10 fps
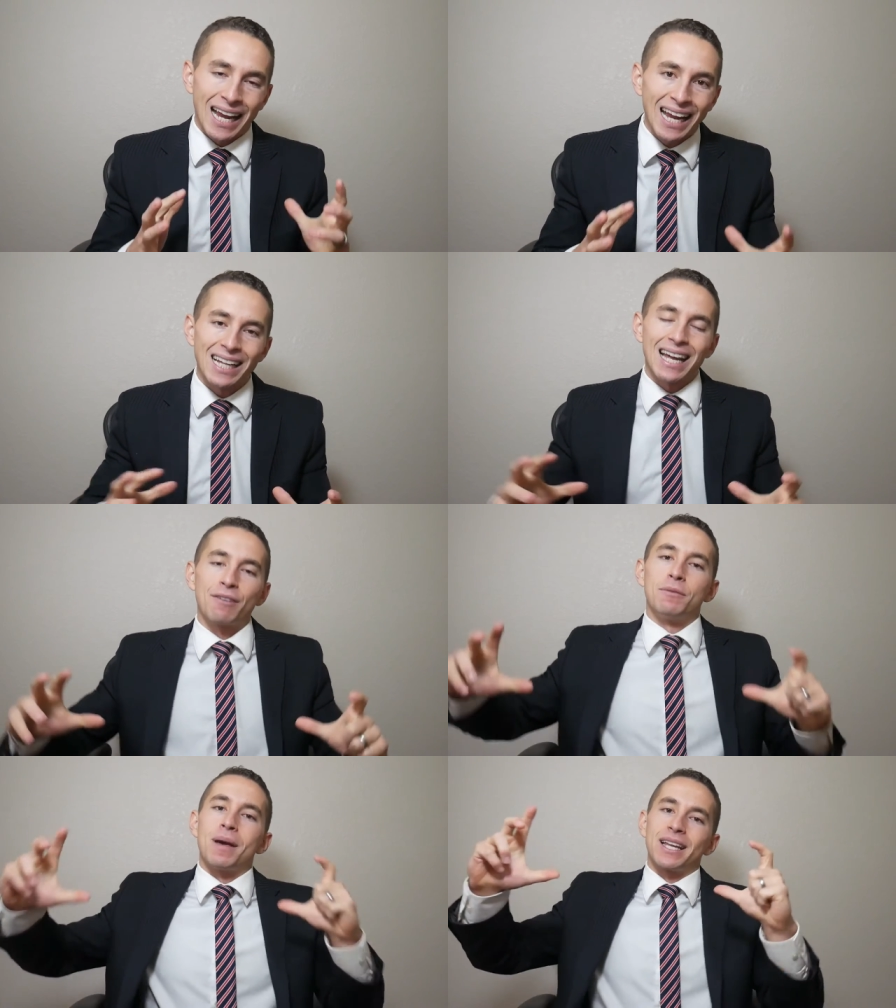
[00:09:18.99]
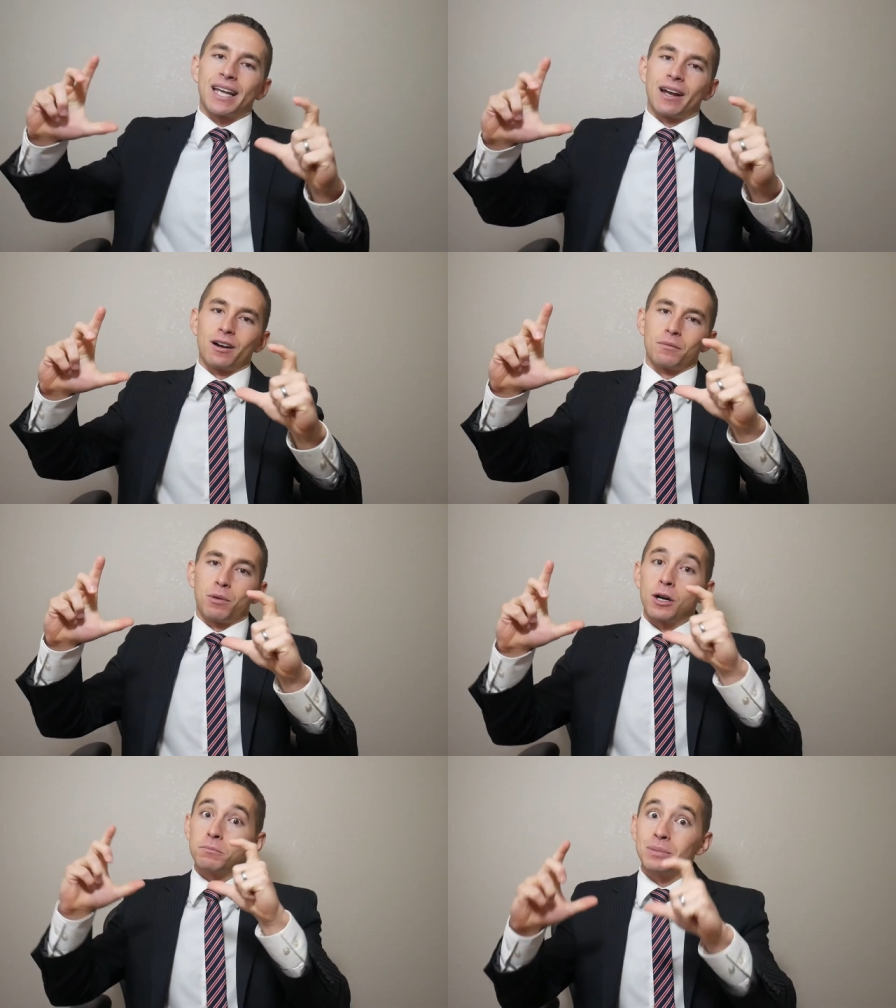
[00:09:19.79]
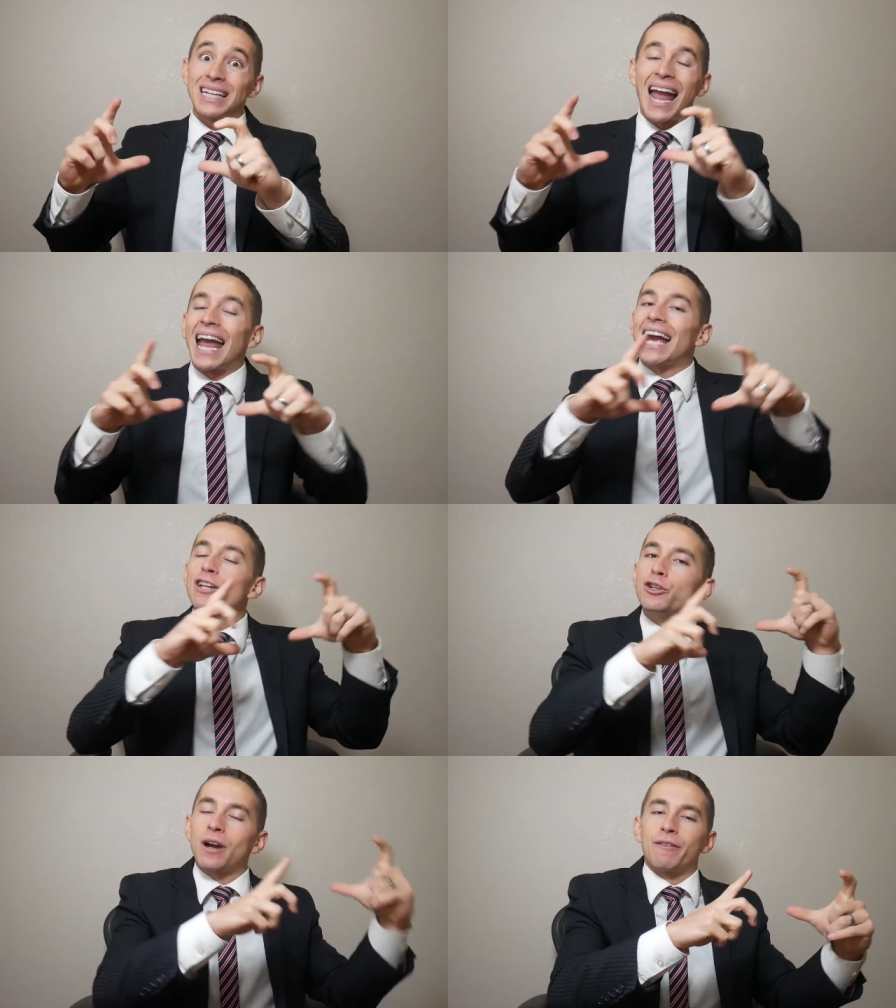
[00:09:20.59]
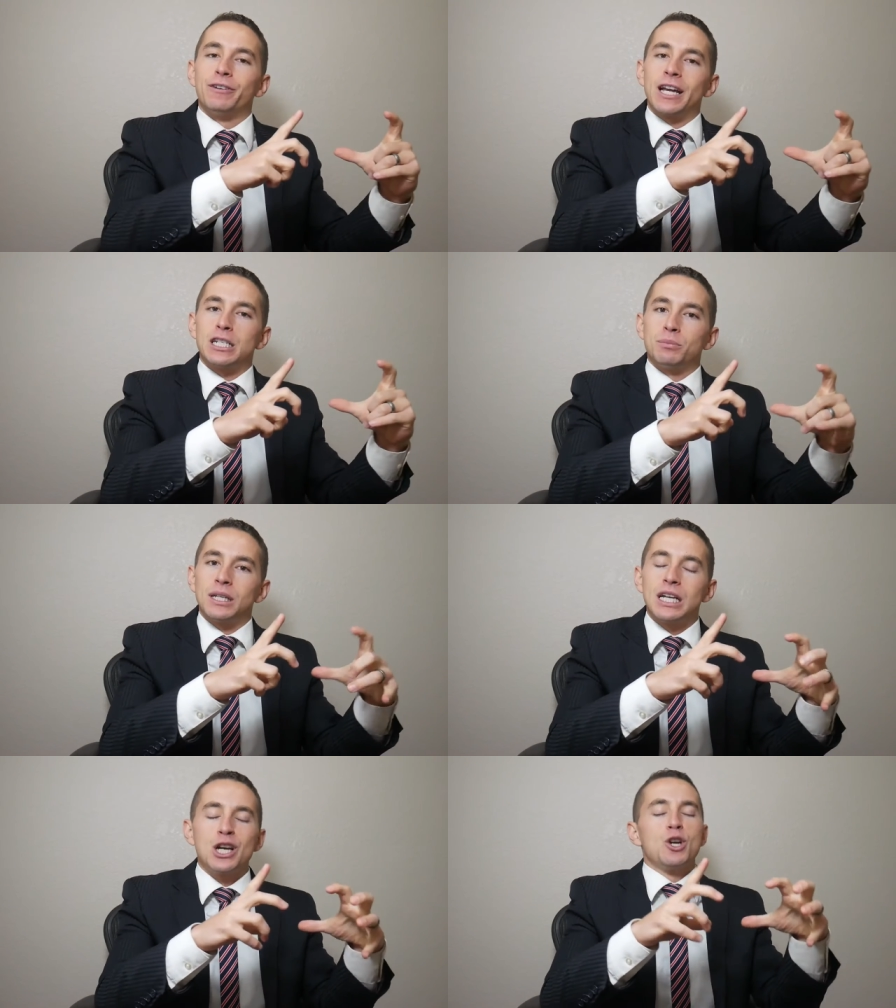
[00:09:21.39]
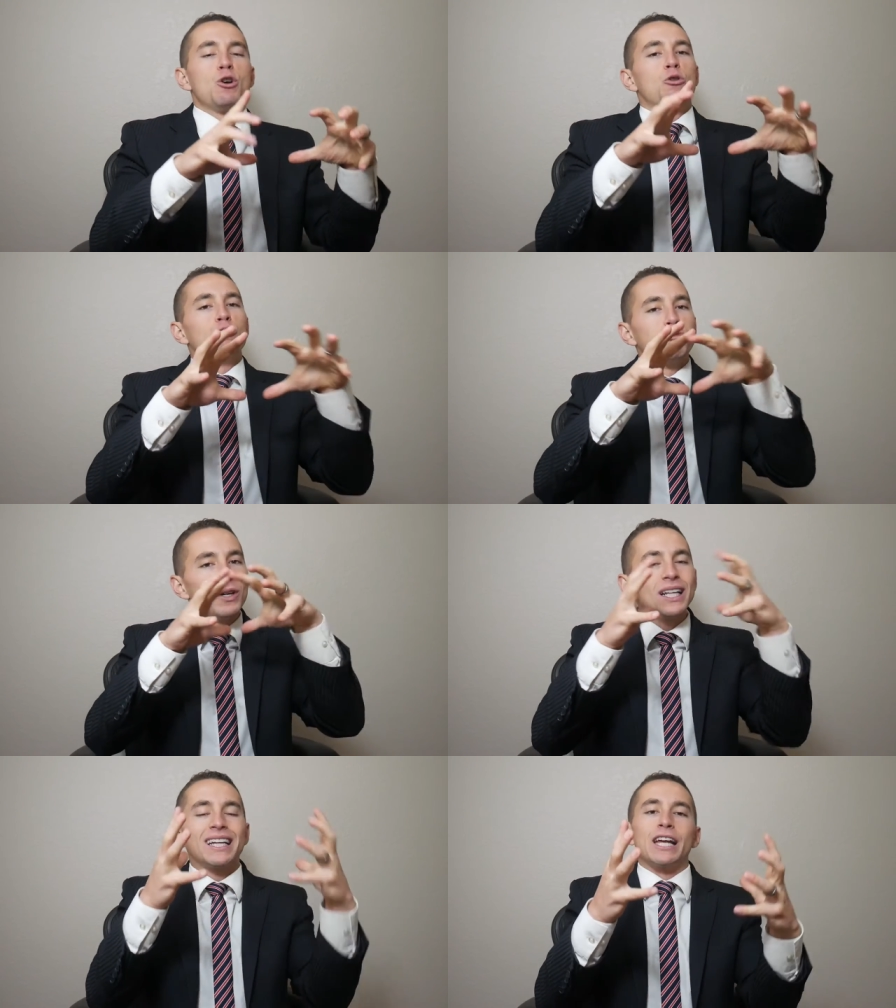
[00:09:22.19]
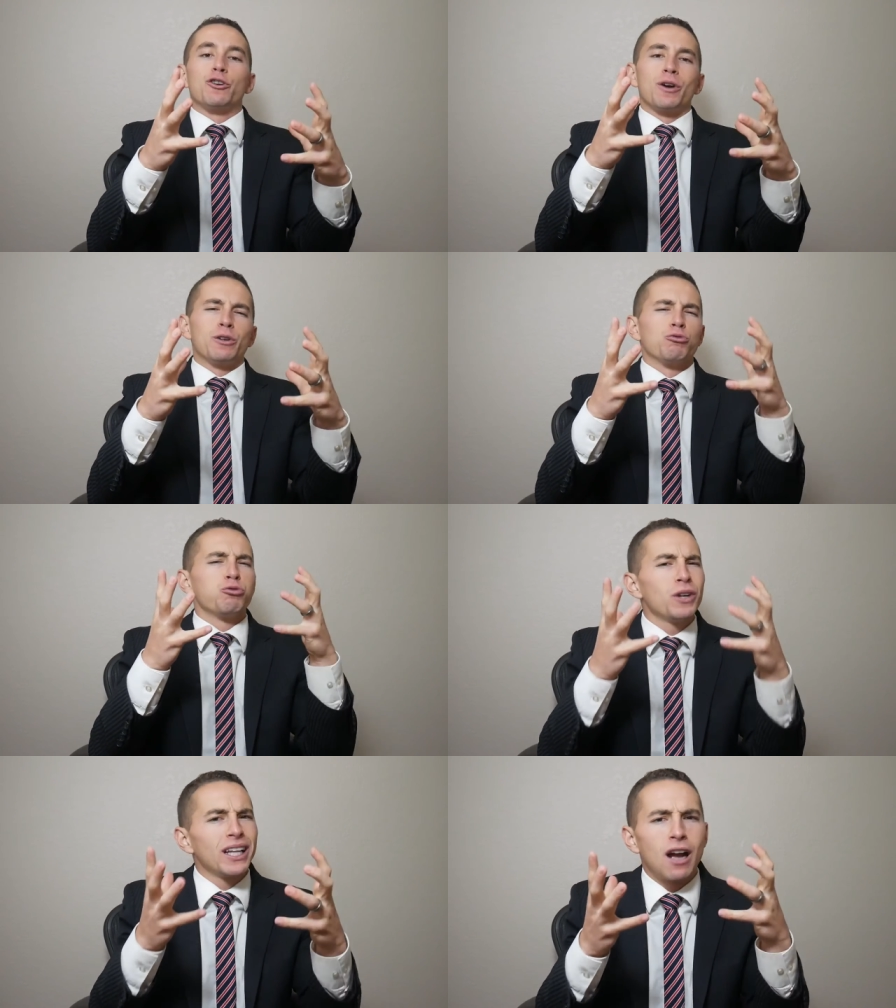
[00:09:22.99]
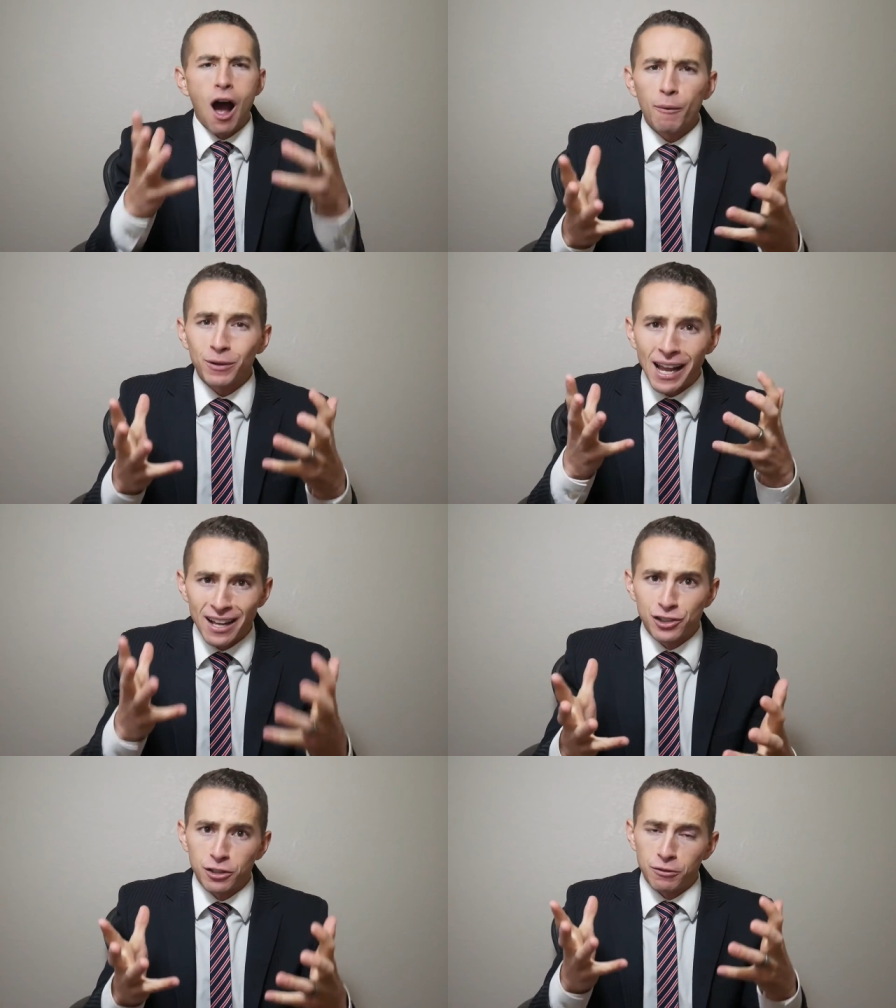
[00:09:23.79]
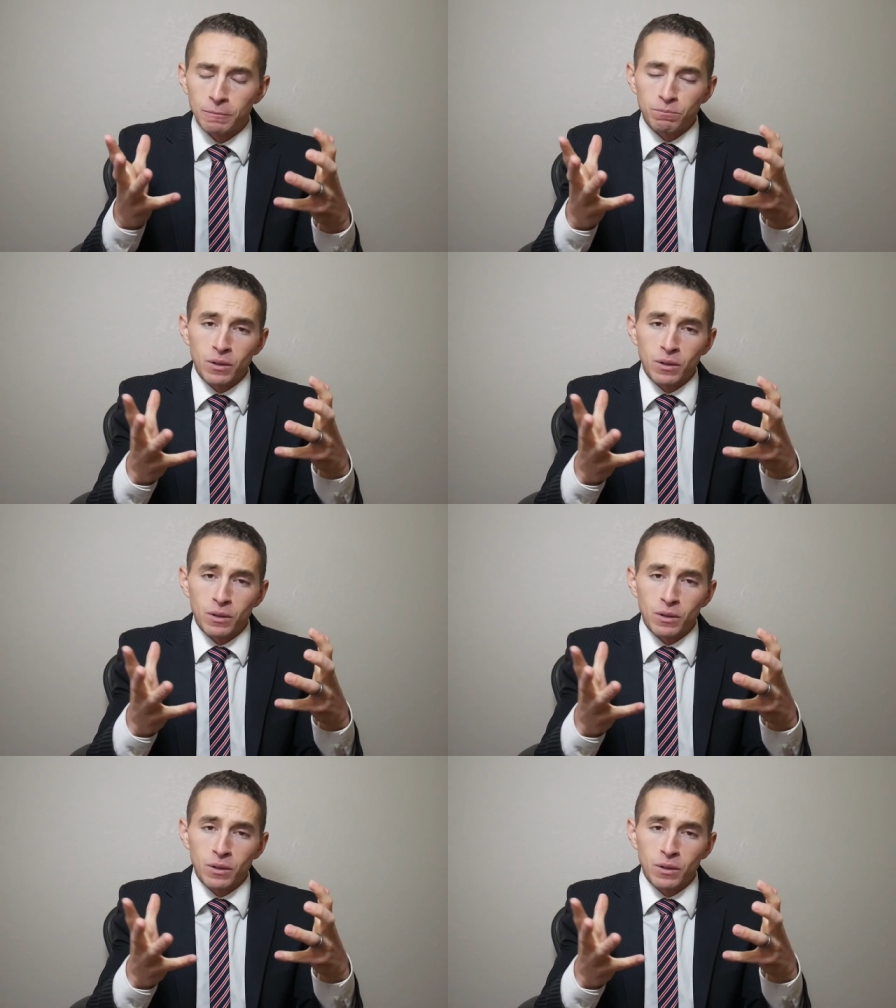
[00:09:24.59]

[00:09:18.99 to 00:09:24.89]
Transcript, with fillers: And having Medicare Part B and your FEHB really can create a really comprehensive